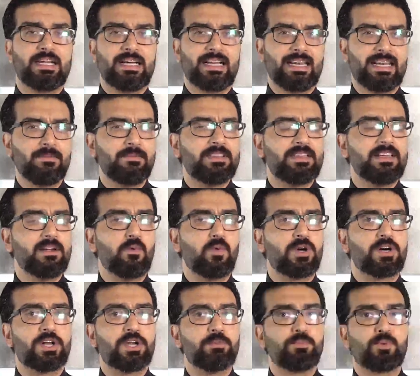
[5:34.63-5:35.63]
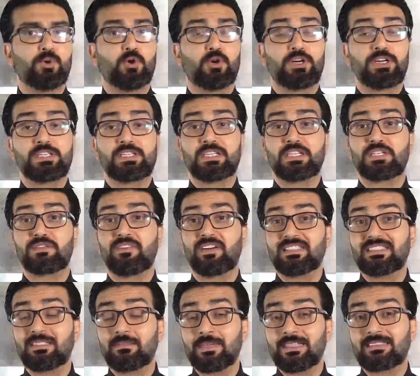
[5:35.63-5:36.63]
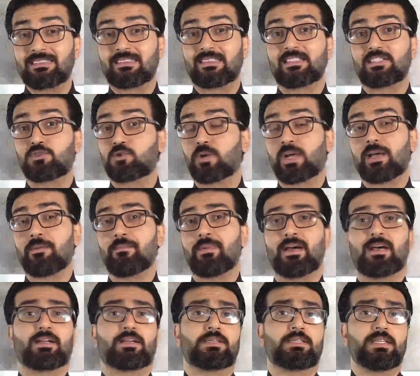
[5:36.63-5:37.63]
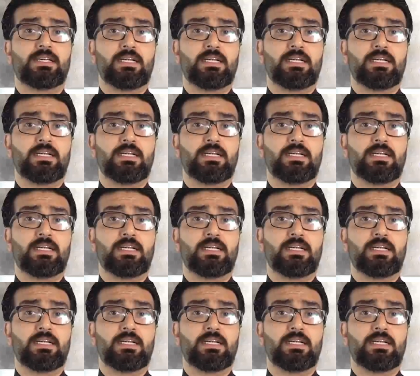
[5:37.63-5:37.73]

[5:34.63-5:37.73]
Limiting work in progress is fundamental to Kanban.